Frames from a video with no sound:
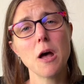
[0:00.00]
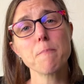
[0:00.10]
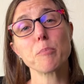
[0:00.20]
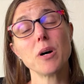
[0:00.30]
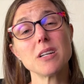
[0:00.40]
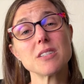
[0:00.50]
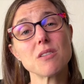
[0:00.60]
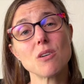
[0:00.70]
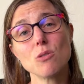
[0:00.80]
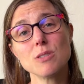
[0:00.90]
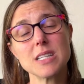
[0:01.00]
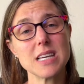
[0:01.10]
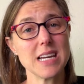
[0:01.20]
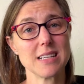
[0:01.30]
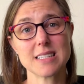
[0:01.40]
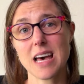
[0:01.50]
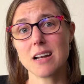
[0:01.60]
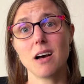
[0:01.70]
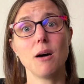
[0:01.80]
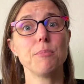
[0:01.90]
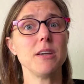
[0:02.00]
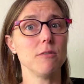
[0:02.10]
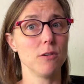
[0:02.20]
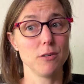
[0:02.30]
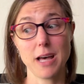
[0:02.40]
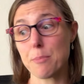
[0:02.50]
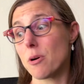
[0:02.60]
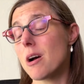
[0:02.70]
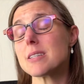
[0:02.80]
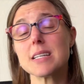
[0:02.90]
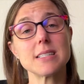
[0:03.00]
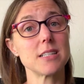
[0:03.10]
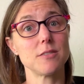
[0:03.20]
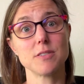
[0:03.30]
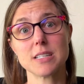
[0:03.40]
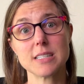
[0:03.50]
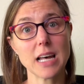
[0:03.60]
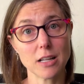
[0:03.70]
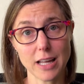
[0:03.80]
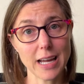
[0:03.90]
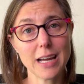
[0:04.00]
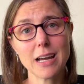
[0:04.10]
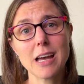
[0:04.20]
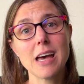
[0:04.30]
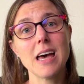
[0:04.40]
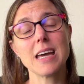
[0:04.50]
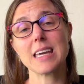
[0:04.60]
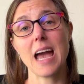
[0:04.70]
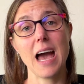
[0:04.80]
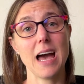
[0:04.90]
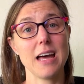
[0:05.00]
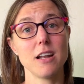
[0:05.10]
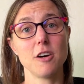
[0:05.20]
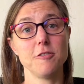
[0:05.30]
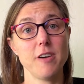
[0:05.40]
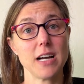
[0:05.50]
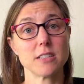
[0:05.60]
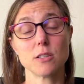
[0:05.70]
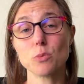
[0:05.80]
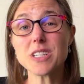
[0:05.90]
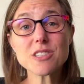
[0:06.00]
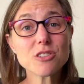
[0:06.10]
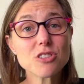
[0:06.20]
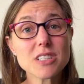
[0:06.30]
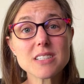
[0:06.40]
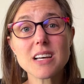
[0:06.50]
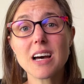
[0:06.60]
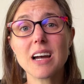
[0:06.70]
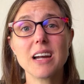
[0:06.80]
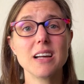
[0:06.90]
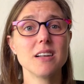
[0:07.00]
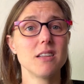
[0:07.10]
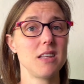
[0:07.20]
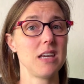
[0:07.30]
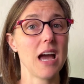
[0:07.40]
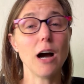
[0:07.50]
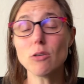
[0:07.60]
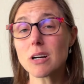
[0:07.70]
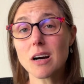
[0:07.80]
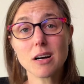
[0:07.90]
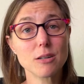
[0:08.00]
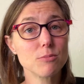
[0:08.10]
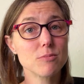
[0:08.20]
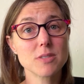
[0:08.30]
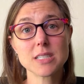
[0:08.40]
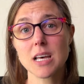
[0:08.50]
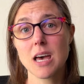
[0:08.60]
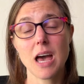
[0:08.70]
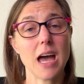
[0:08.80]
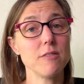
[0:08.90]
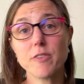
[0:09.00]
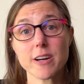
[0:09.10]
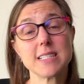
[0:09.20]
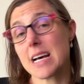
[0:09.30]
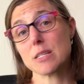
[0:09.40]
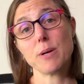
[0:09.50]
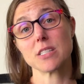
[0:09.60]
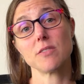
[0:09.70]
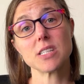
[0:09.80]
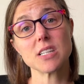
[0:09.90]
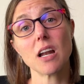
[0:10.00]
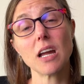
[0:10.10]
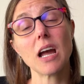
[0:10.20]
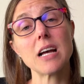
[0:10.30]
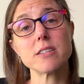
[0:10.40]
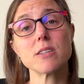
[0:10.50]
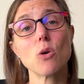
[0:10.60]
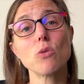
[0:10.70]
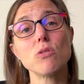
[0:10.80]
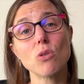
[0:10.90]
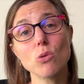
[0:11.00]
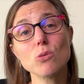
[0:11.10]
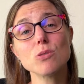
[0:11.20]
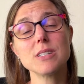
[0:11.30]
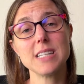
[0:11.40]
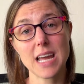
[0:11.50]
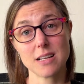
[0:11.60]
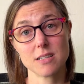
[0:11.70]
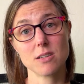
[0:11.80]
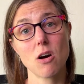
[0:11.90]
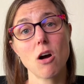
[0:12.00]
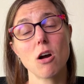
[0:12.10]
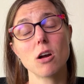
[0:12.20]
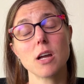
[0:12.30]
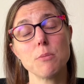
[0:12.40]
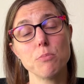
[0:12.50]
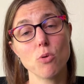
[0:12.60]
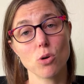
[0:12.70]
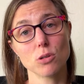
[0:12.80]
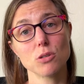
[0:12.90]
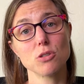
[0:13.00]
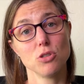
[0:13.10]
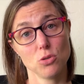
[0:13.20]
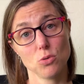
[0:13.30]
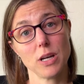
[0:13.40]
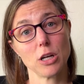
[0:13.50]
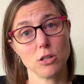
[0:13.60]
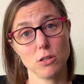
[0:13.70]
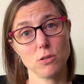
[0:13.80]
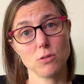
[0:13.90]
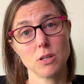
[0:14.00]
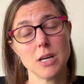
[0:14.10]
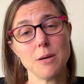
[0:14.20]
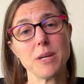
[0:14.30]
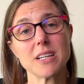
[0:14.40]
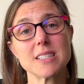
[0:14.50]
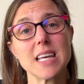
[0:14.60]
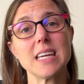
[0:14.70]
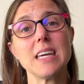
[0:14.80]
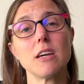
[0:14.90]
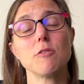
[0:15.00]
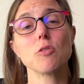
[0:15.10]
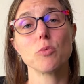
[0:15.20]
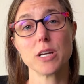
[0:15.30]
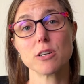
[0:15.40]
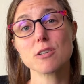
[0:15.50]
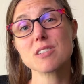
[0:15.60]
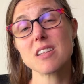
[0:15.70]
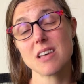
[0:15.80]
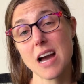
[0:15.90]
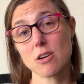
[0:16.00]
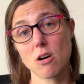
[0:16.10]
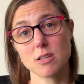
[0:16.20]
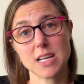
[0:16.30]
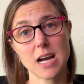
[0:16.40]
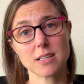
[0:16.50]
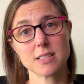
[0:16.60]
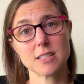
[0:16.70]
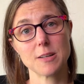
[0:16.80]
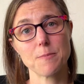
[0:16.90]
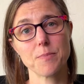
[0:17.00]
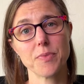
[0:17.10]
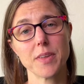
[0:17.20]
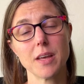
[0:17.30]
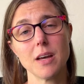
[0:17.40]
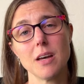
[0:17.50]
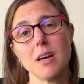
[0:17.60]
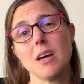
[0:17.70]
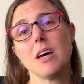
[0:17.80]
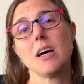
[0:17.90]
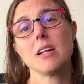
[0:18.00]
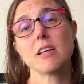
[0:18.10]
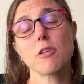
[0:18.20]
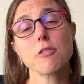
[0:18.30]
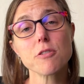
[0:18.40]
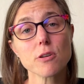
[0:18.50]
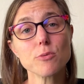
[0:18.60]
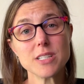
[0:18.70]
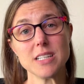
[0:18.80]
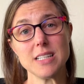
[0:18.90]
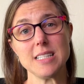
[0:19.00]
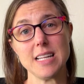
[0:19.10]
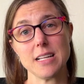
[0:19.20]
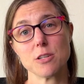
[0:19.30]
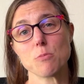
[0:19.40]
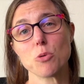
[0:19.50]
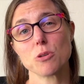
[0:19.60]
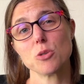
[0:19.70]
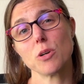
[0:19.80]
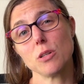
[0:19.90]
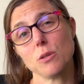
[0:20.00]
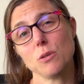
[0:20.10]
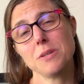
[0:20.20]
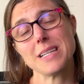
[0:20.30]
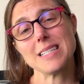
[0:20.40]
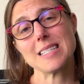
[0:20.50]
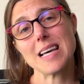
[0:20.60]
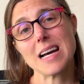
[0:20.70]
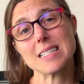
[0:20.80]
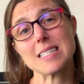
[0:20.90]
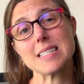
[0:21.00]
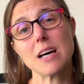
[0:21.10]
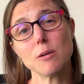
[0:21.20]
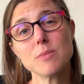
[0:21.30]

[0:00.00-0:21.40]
But those things, that upheaval and that process of settling, can affect the research design, the outcomes, and various aspects of the study. And so those dates are important to include because they give readers that context. Now, the third reason these dates are important to include is that some